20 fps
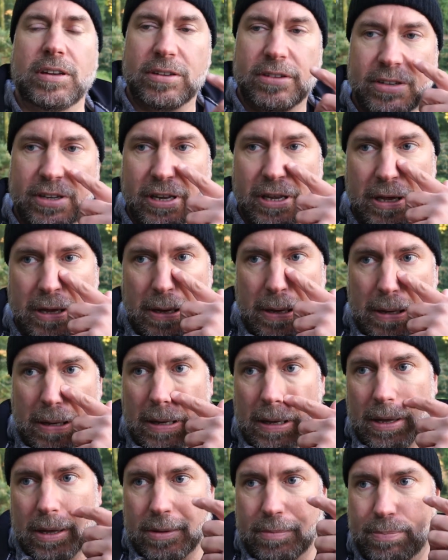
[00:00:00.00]
this
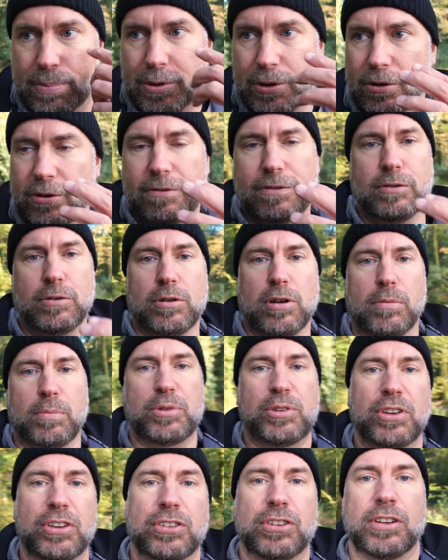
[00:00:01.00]
beautiful
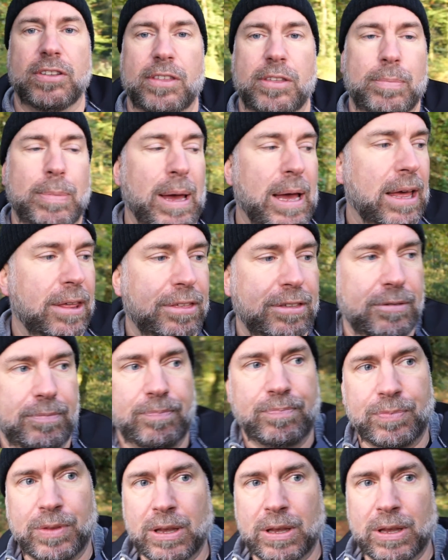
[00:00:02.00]
composition of the path.